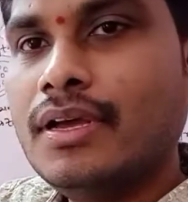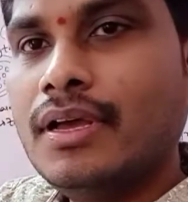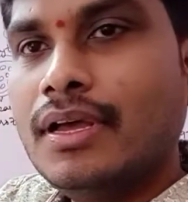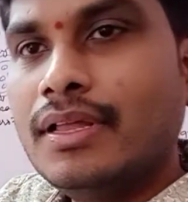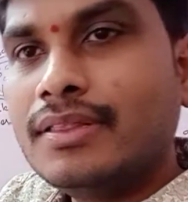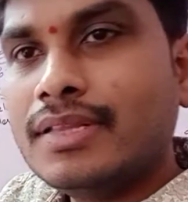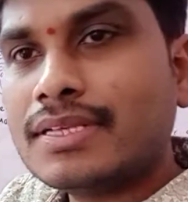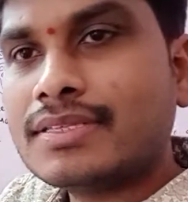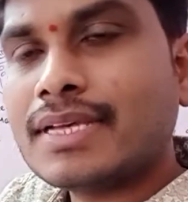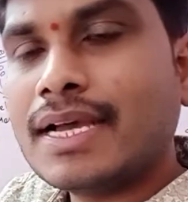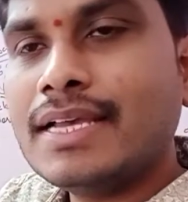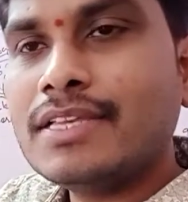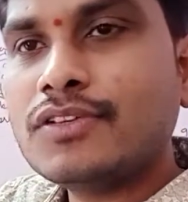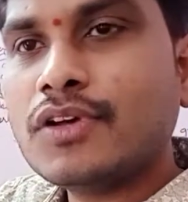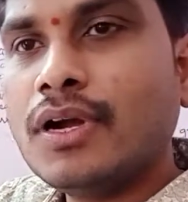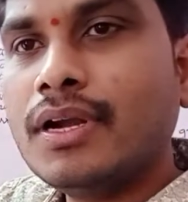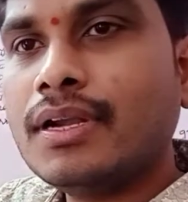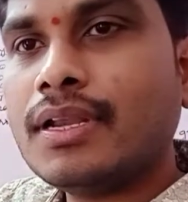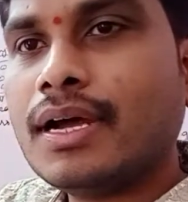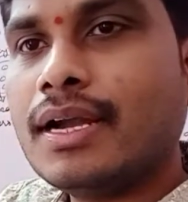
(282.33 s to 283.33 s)
The
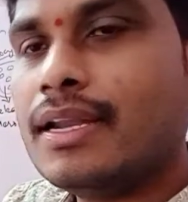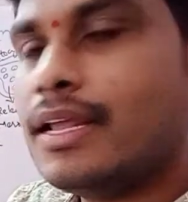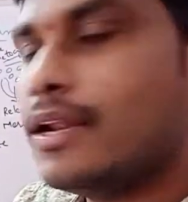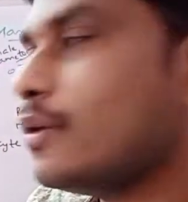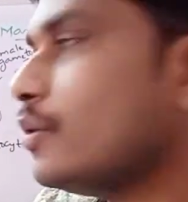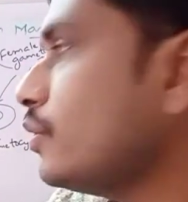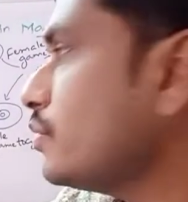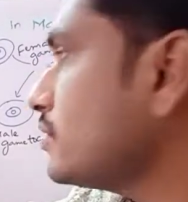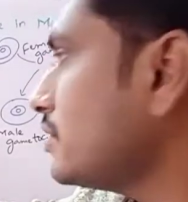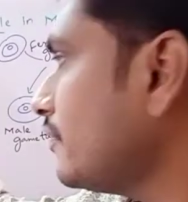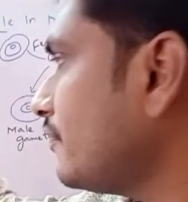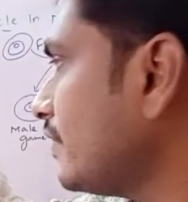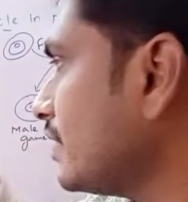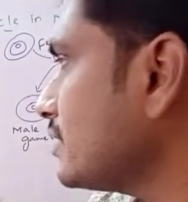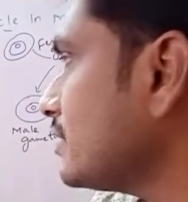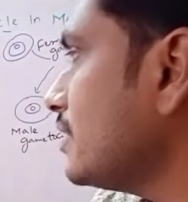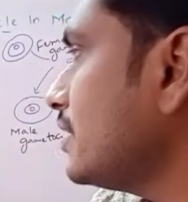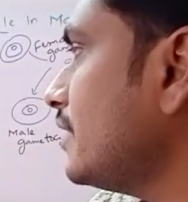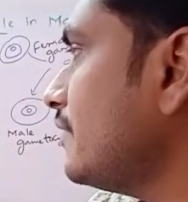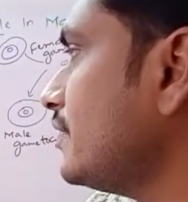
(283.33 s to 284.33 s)
schizont undergoes the
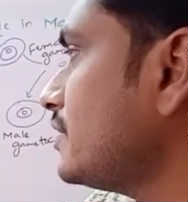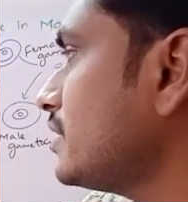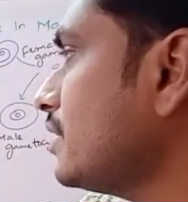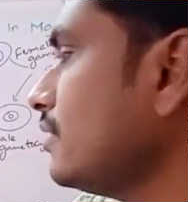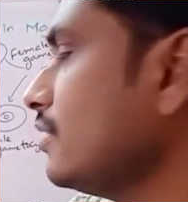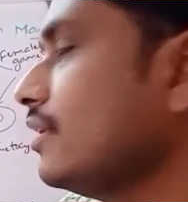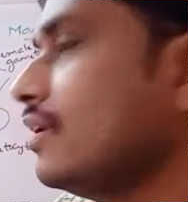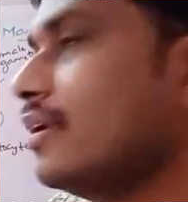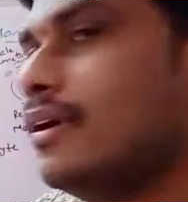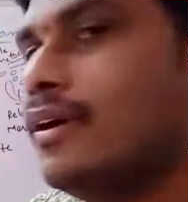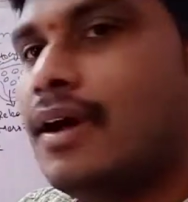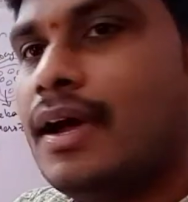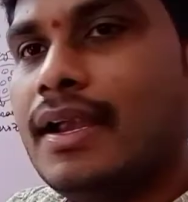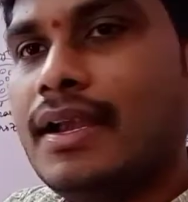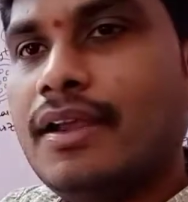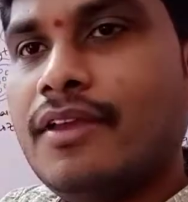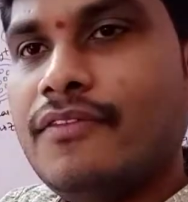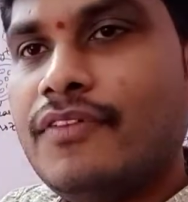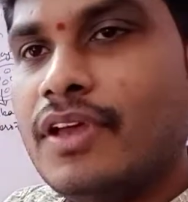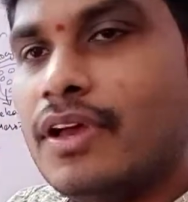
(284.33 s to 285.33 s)
first division, and
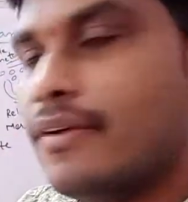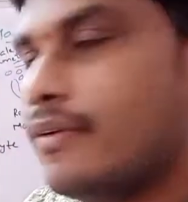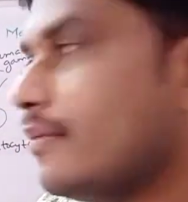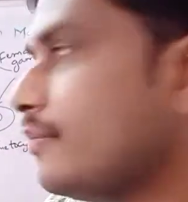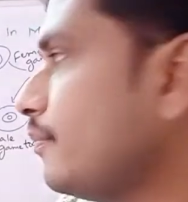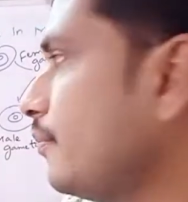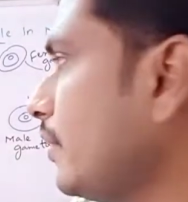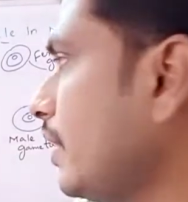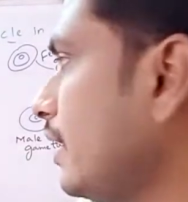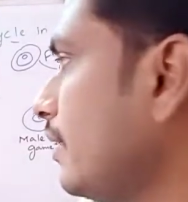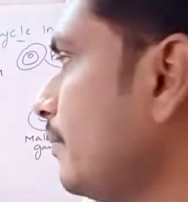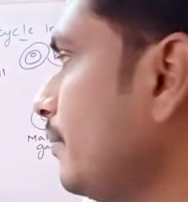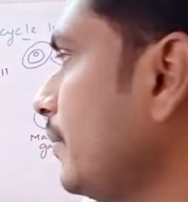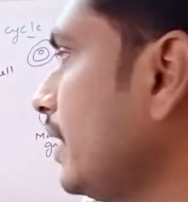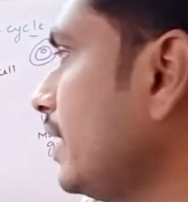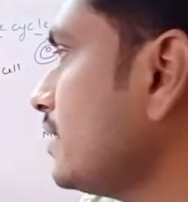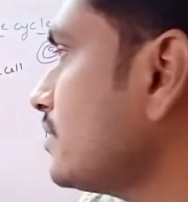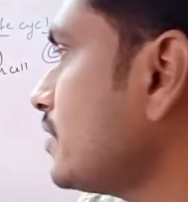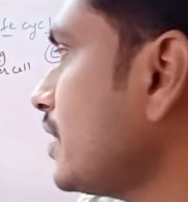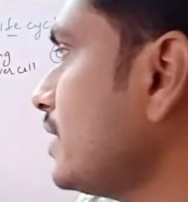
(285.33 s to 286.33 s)
many
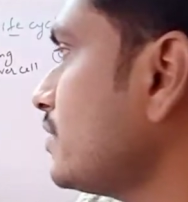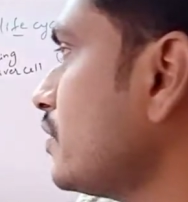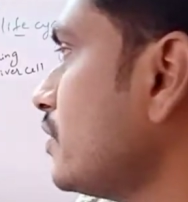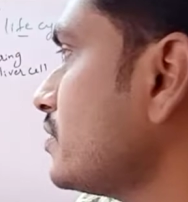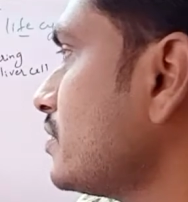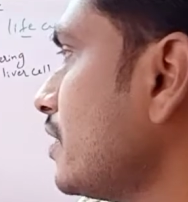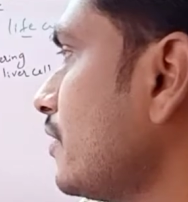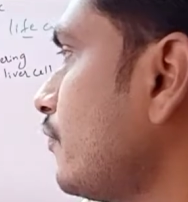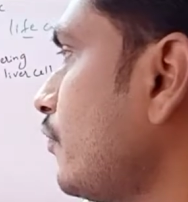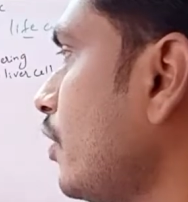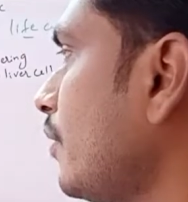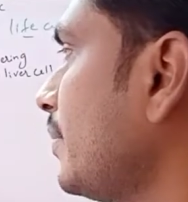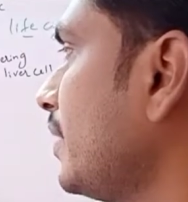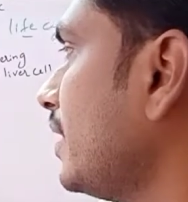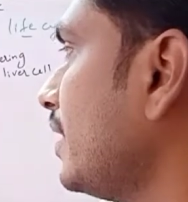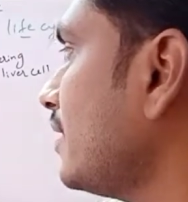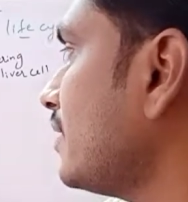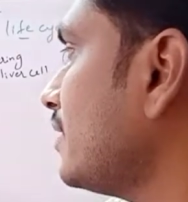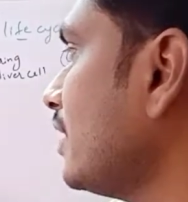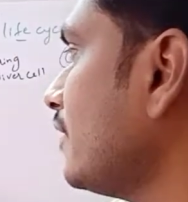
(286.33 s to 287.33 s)
schizons are forming
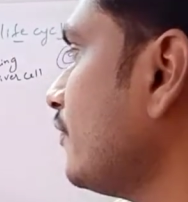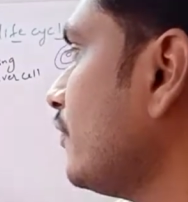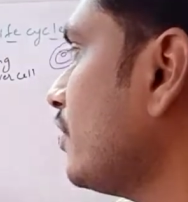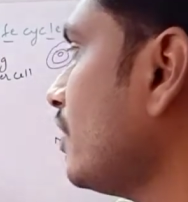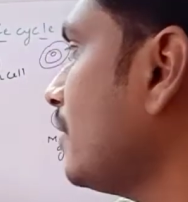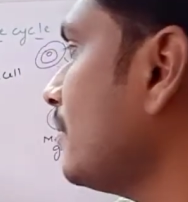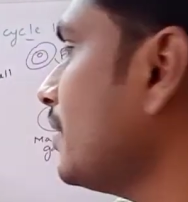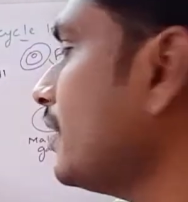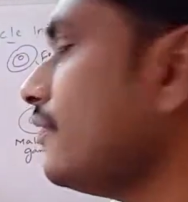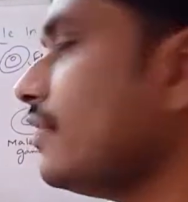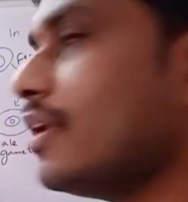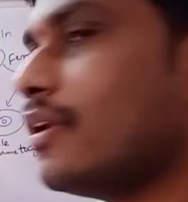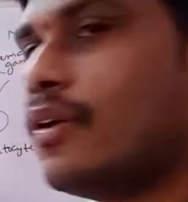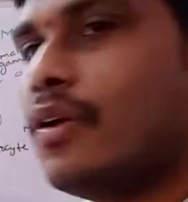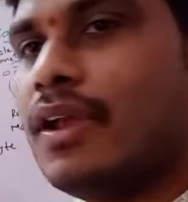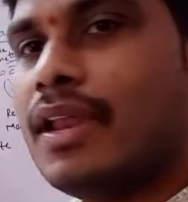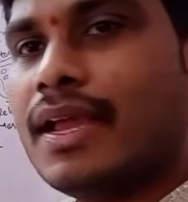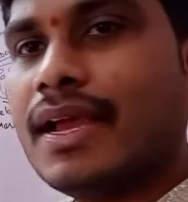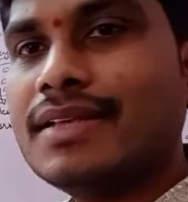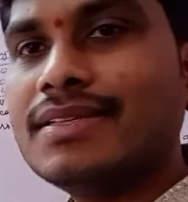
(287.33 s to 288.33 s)
here. That phenomena we are
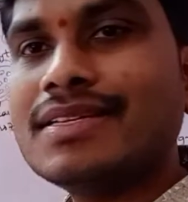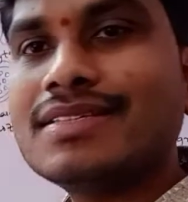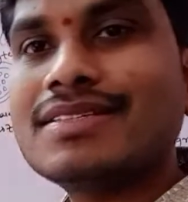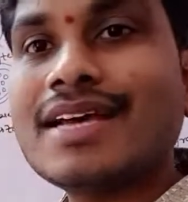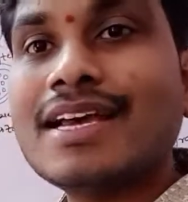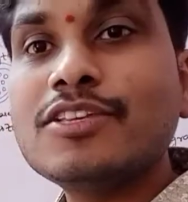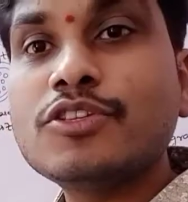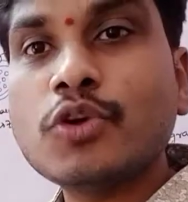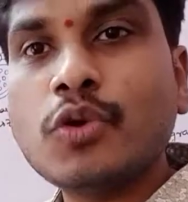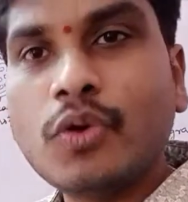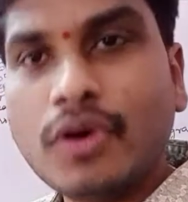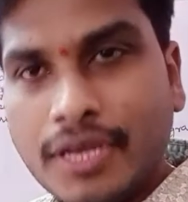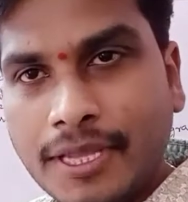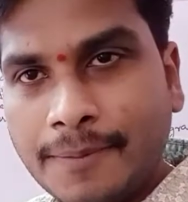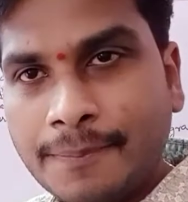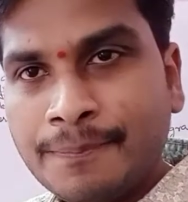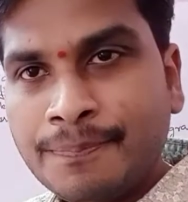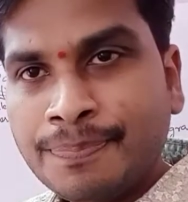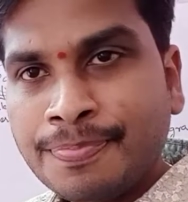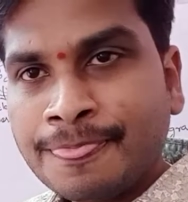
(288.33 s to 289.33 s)
calling as a schizogony.
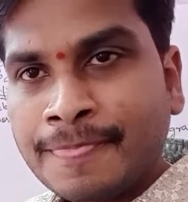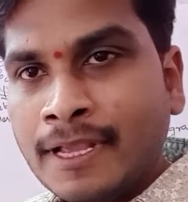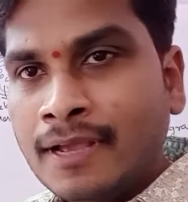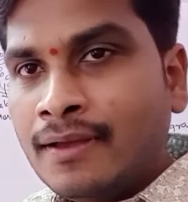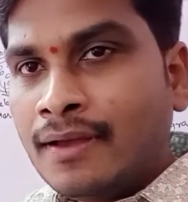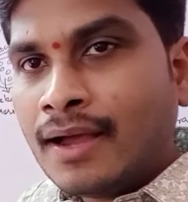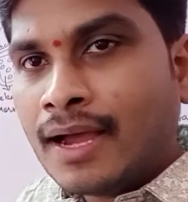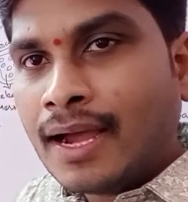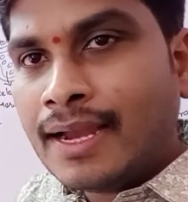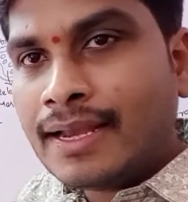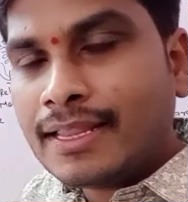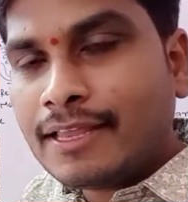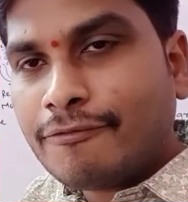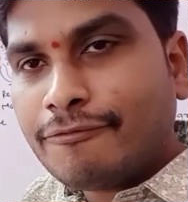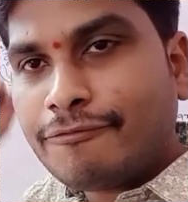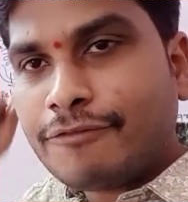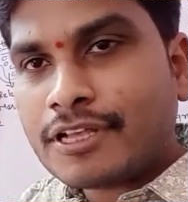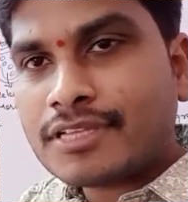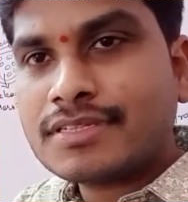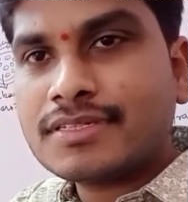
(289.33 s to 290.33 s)
And the
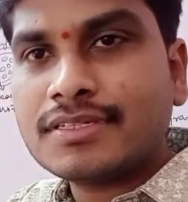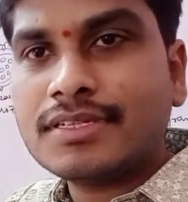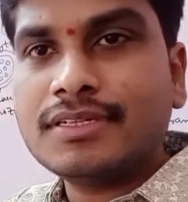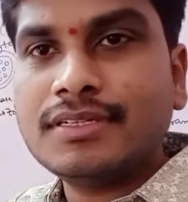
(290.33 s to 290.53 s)
first